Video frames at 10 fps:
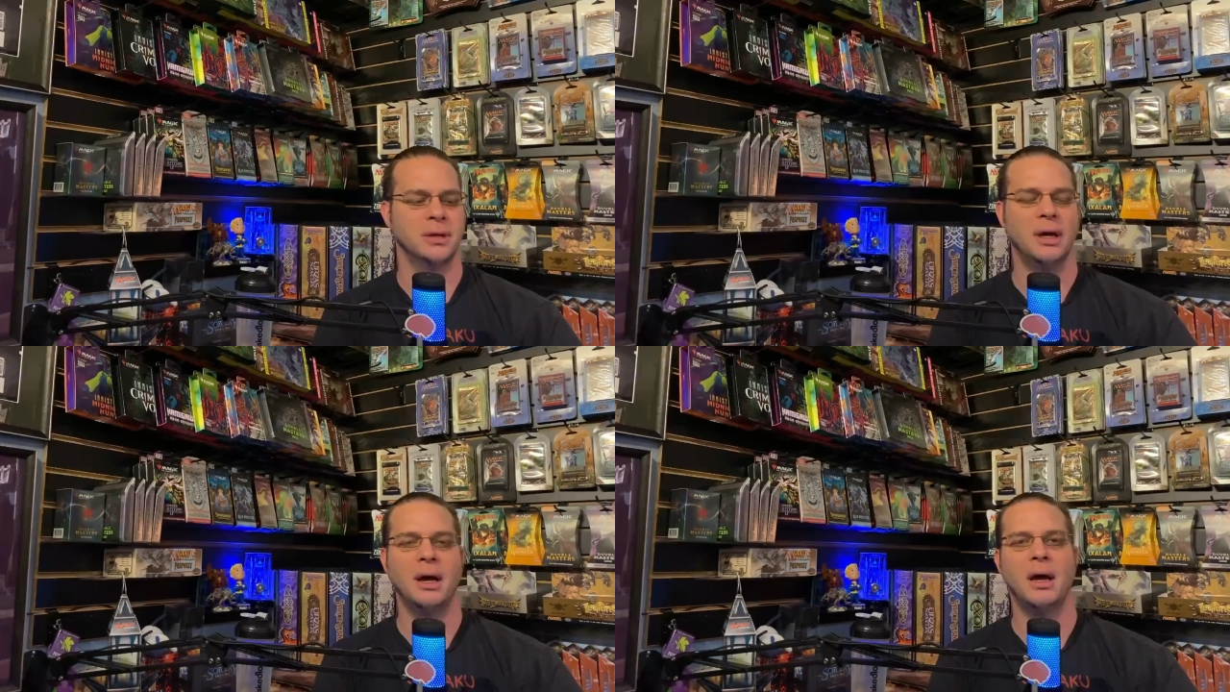
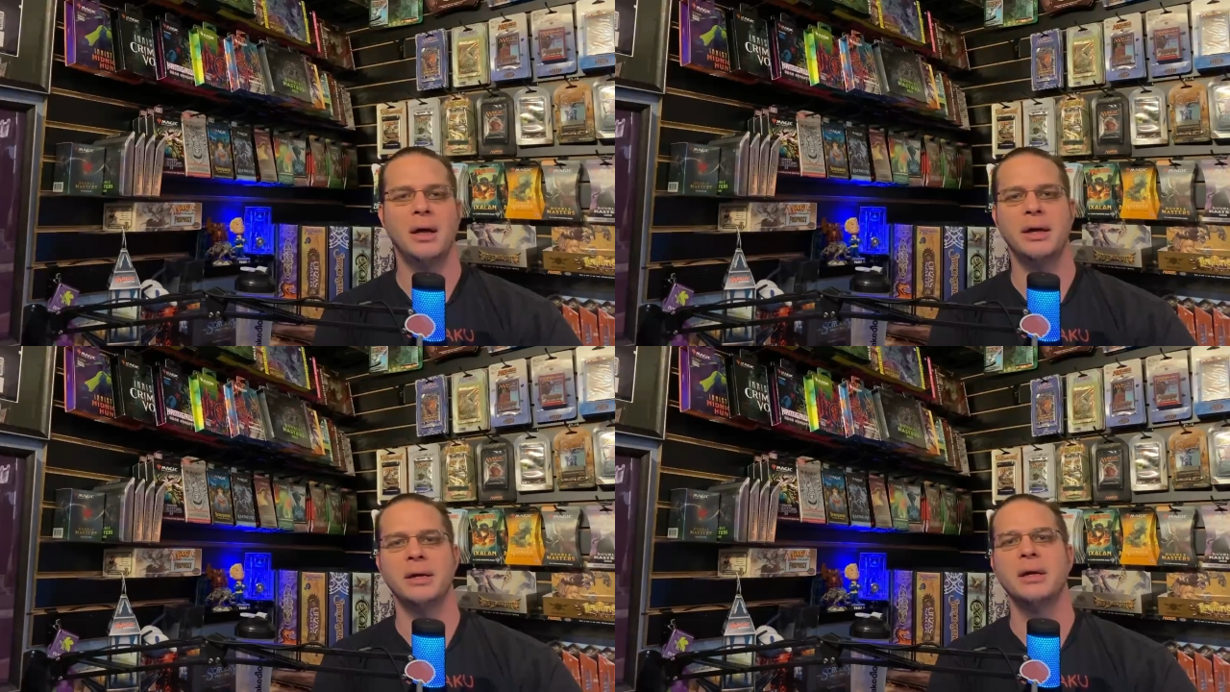
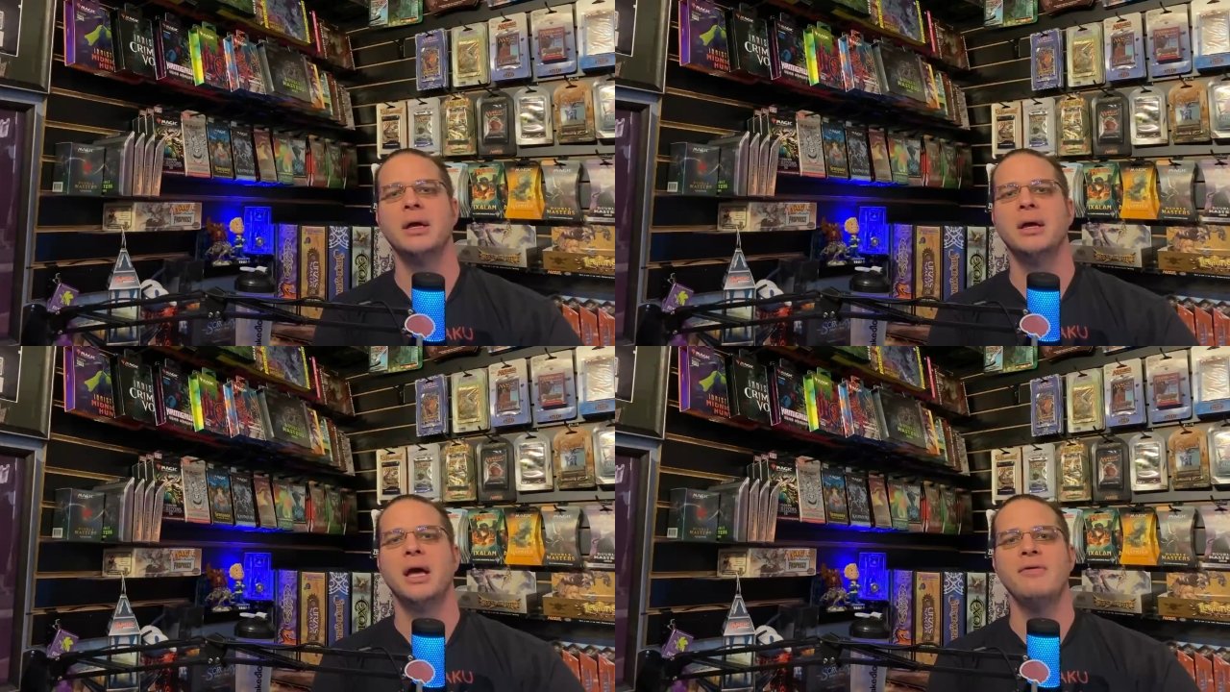And
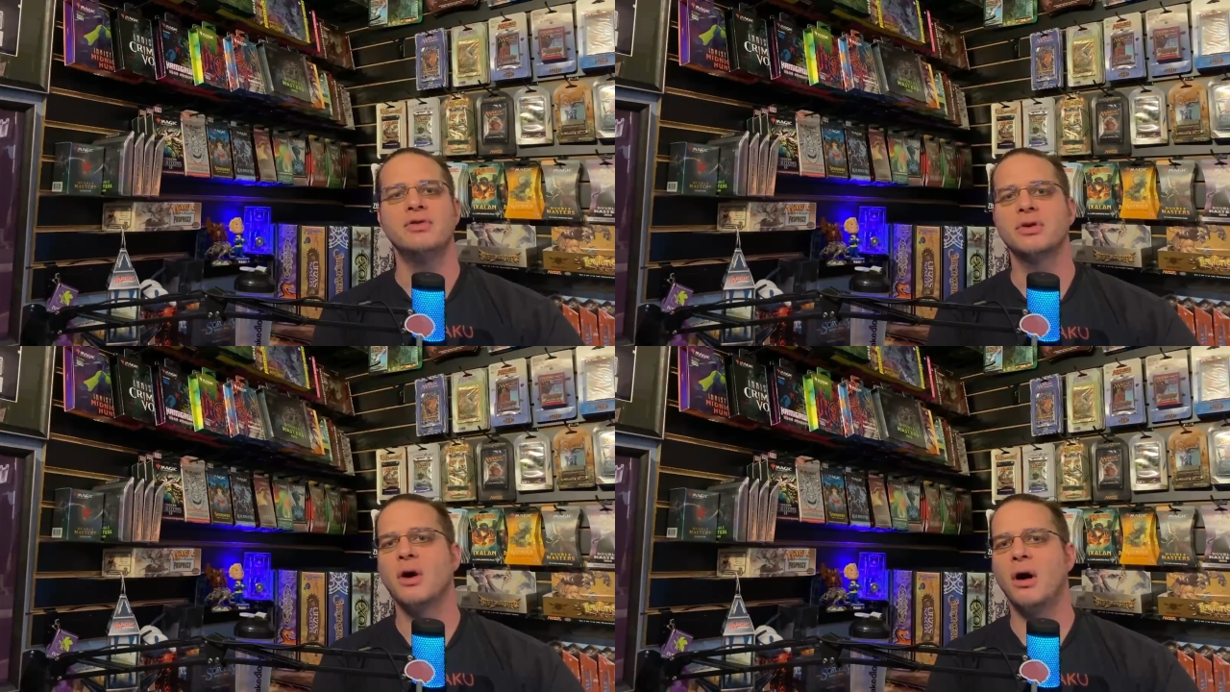if
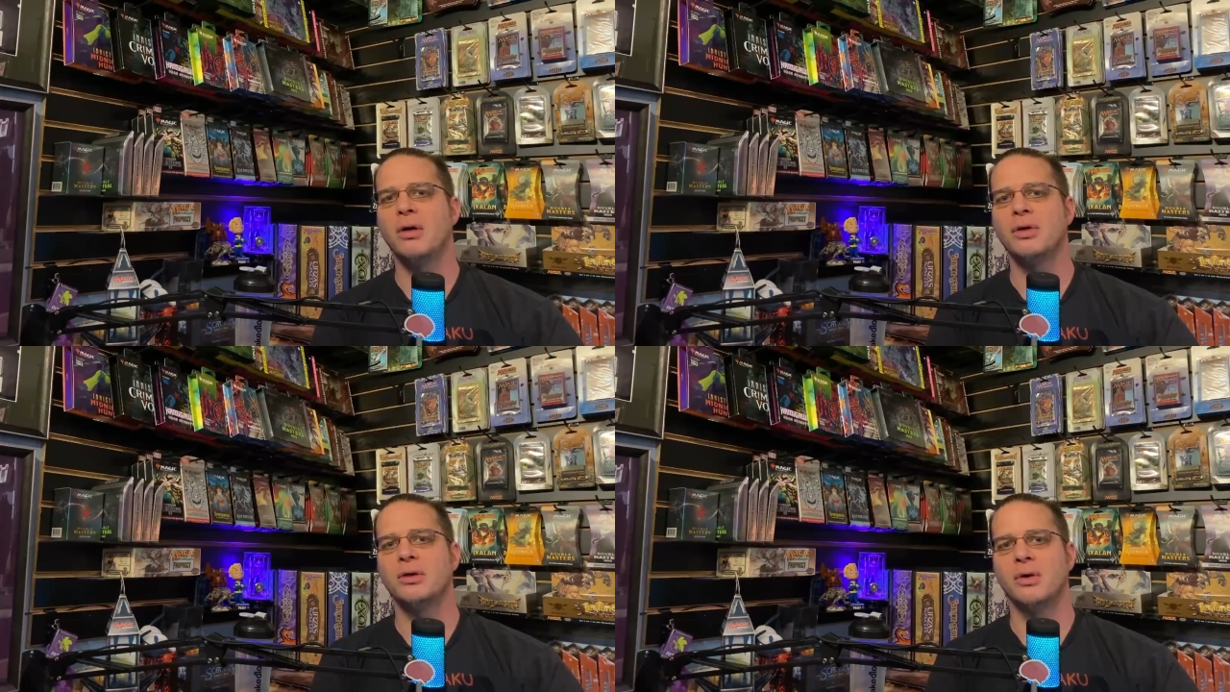you took
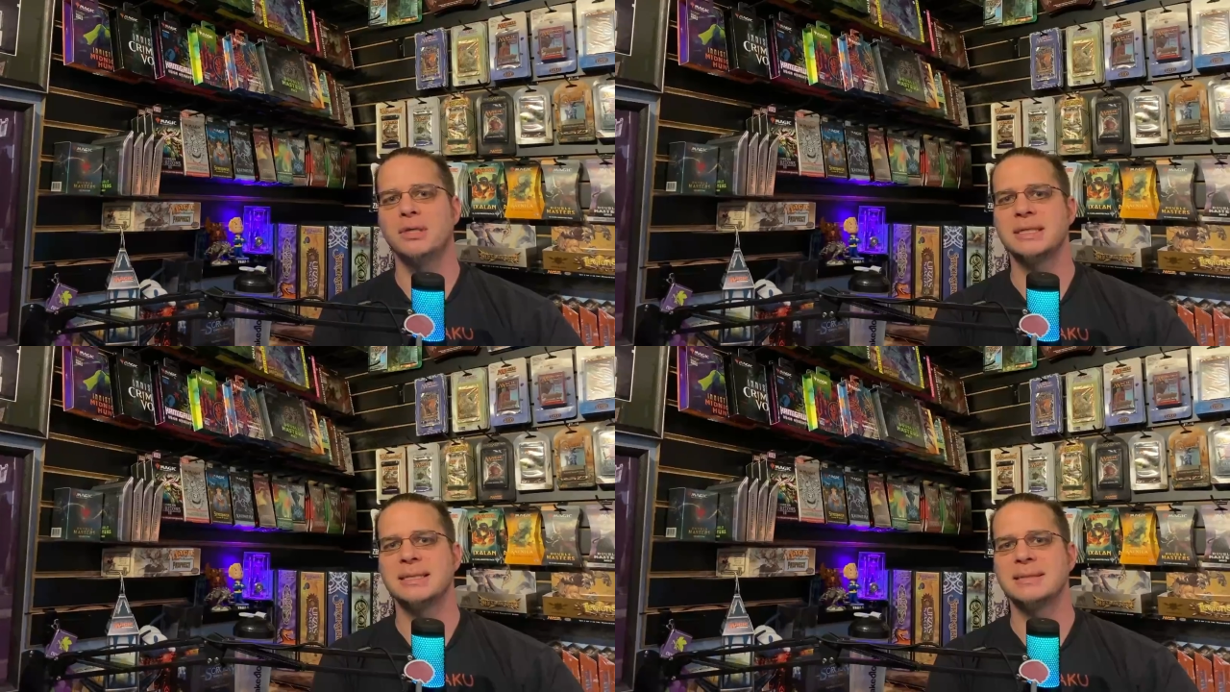all the
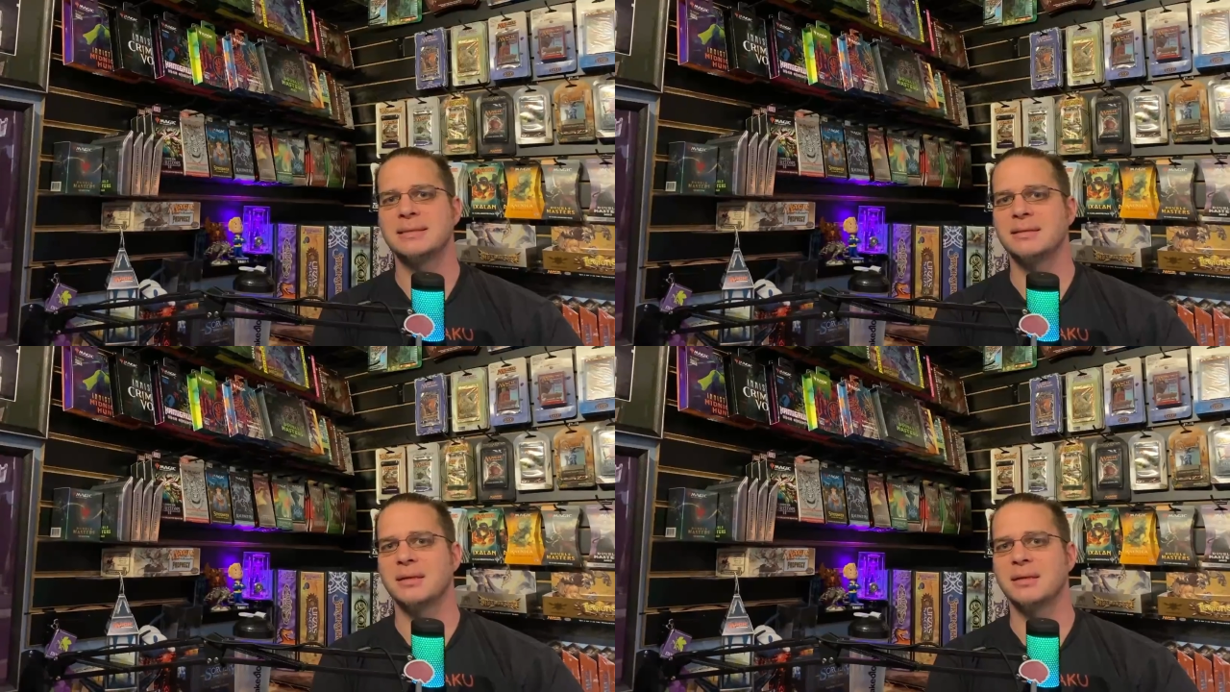Lotuses,